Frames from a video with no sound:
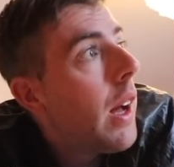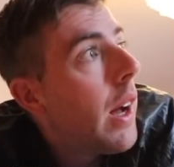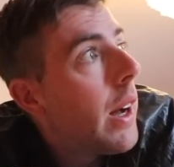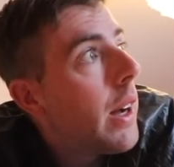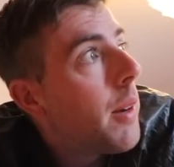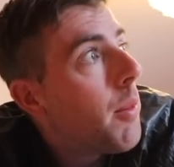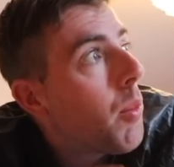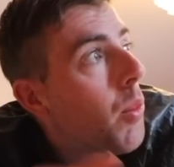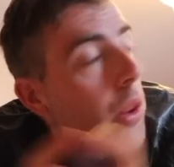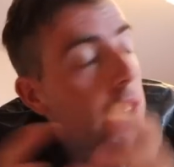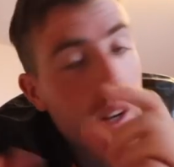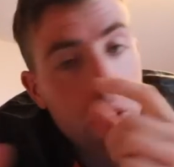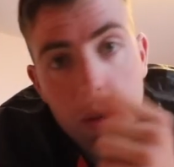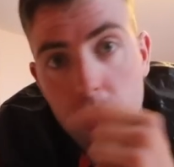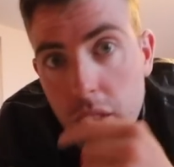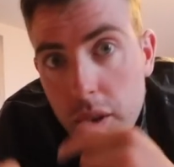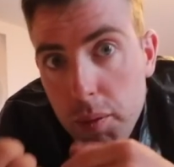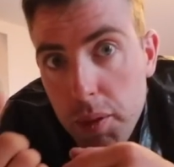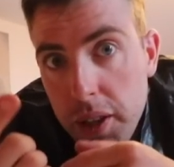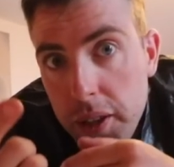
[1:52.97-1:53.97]
Um, we're now
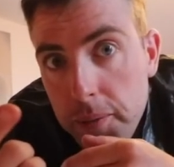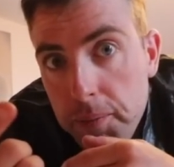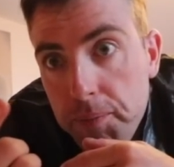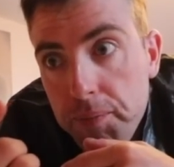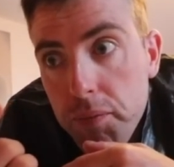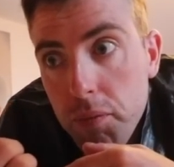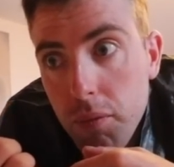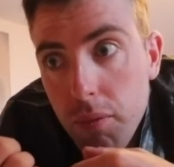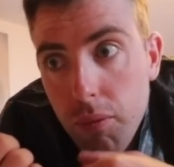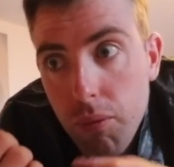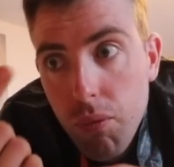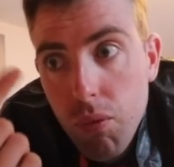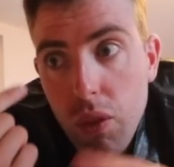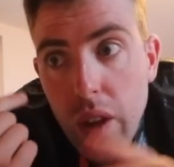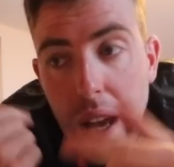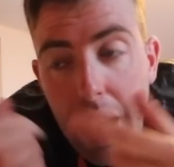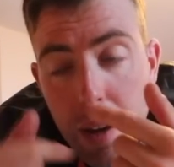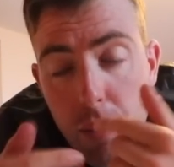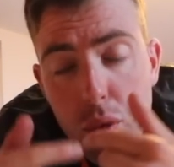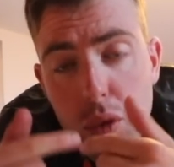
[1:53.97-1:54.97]
going to be,
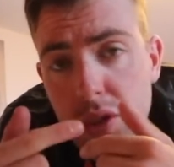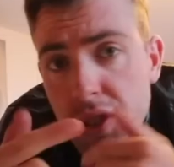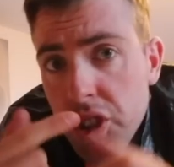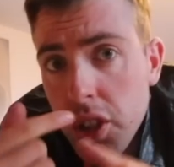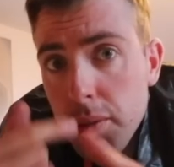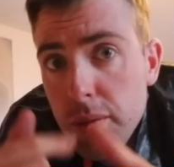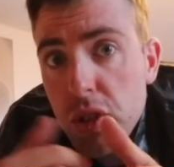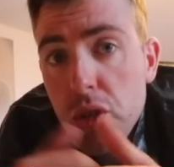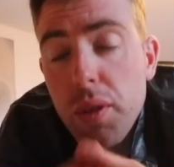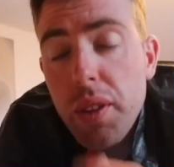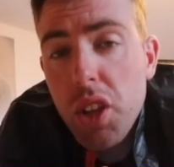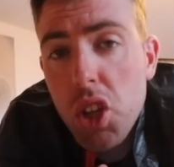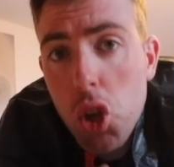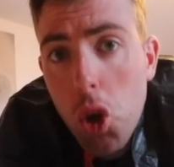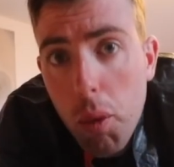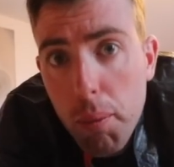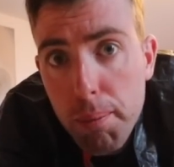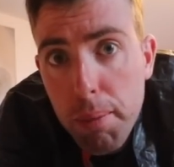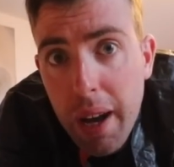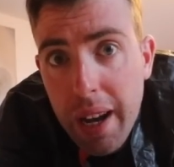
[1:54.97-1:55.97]
everyone's going to be doing the
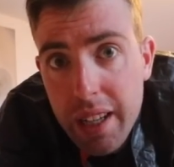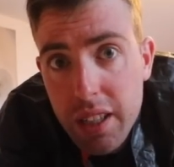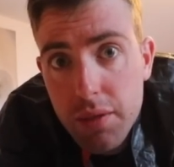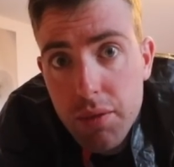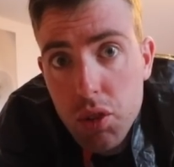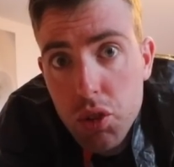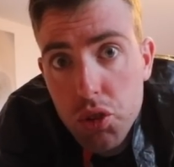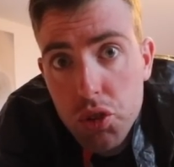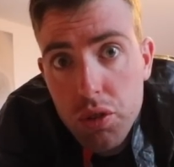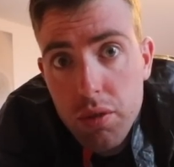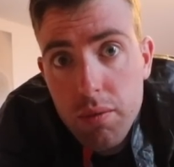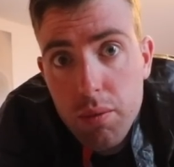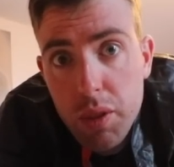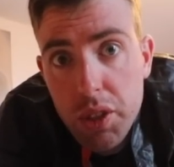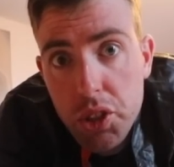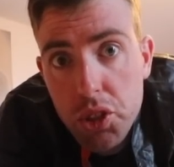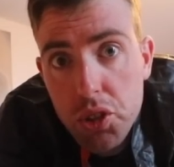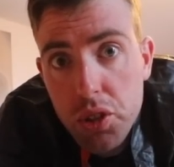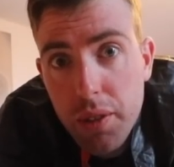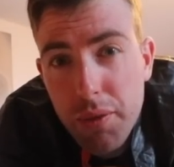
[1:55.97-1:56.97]
compact version,
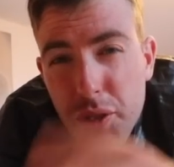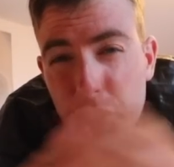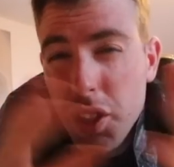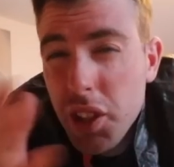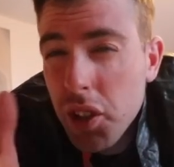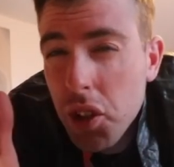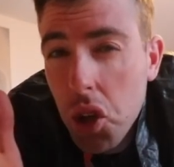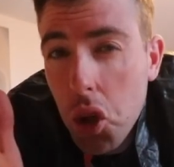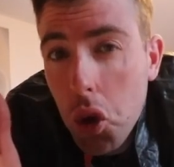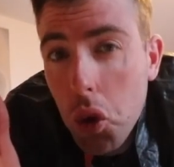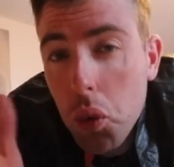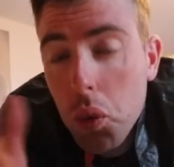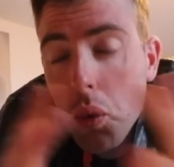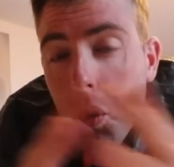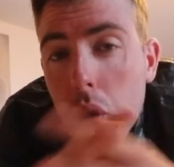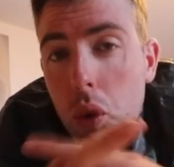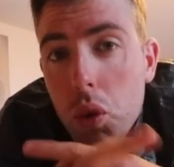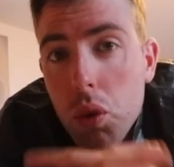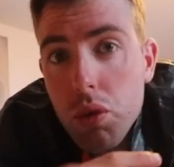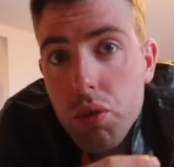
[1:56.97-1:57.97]
which, if you didn't know,
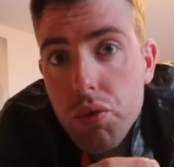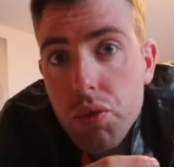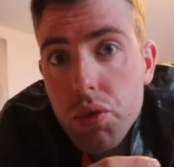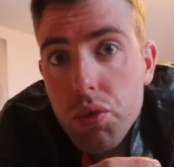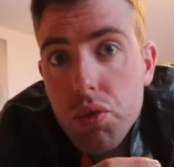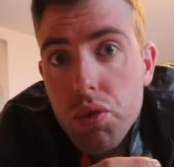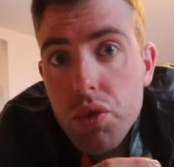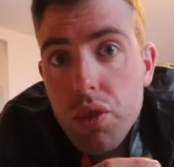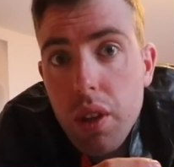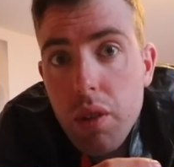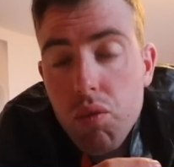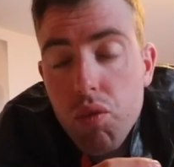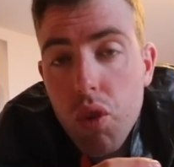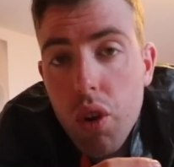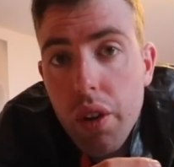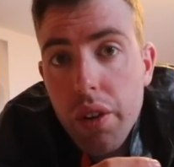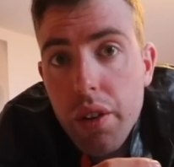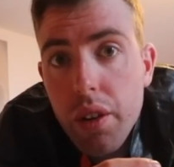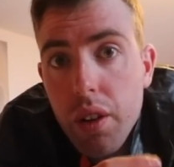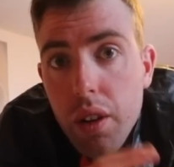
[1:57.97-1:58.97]
Haute Route
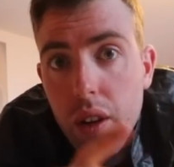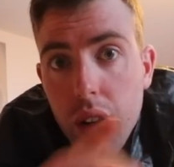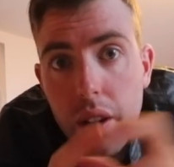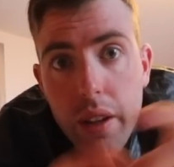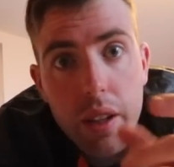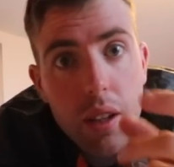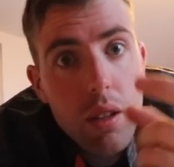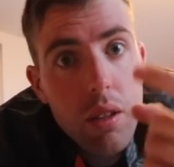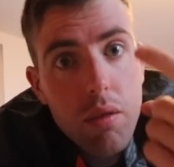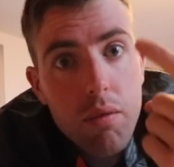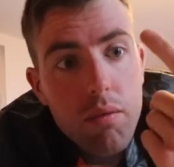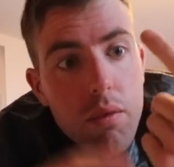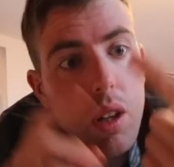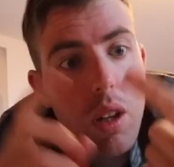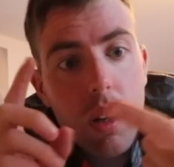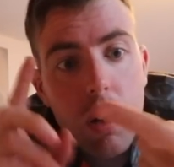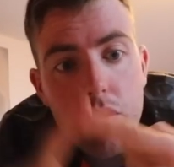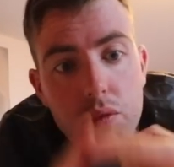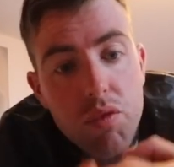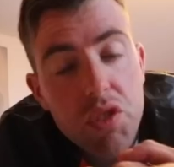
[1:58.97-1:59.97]
run like
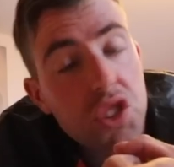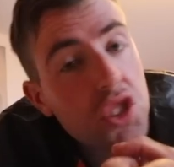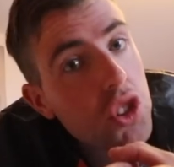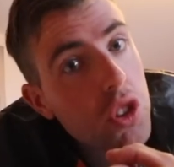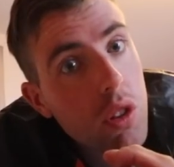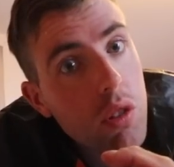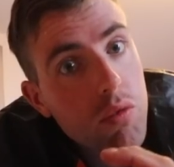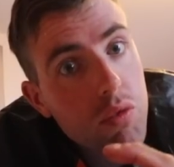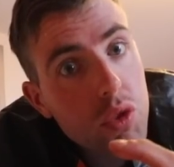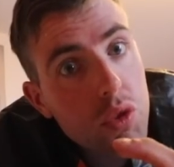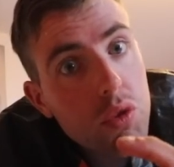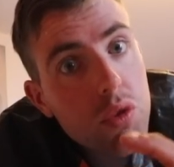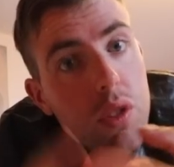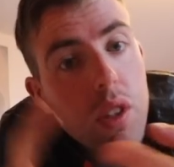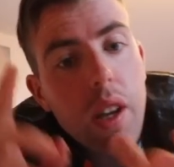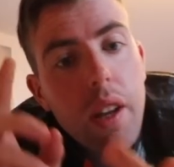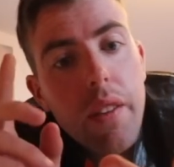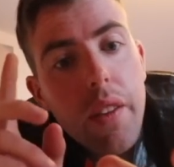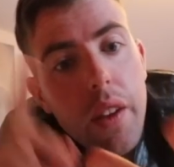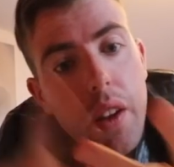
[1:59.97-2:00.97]
original
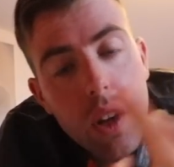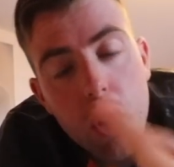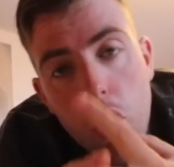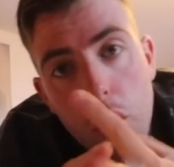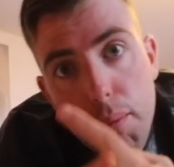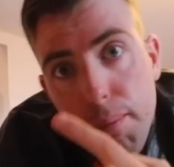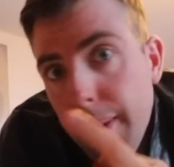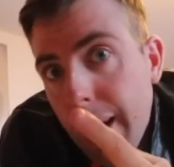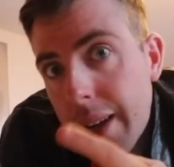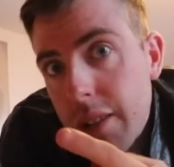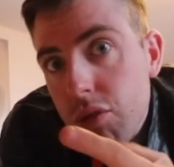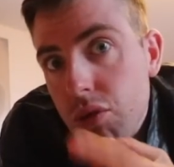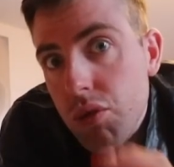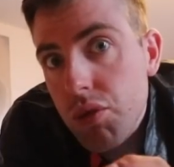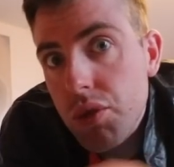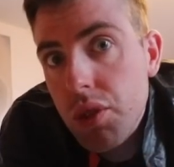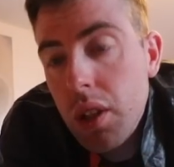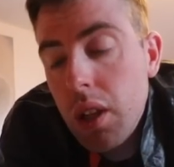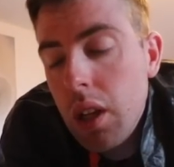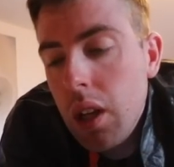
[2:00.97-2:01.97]
route and then a compact
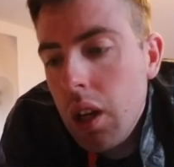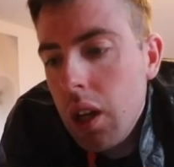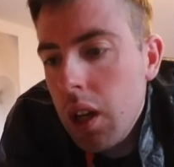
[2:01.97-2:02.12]
route.